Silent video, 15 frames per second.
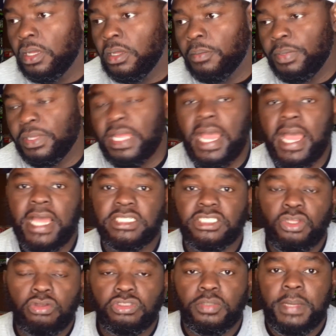But guys,
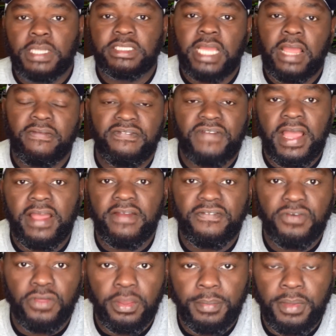those are my top 5
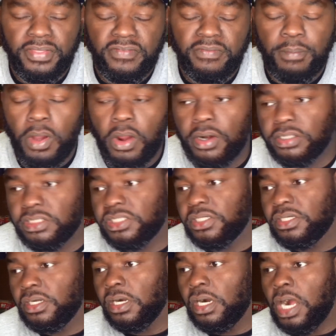for the month of March.
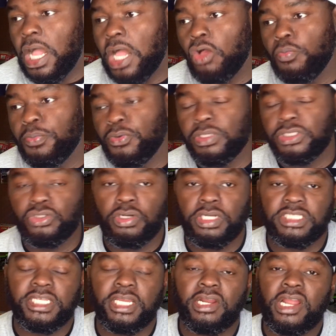I hope you enjoyed the
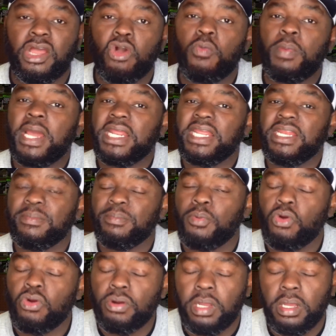channel. I hope I didn't
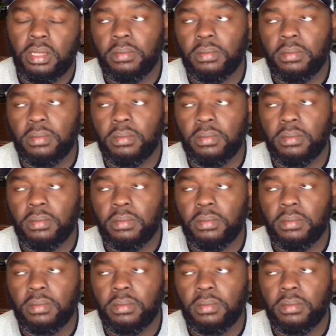bore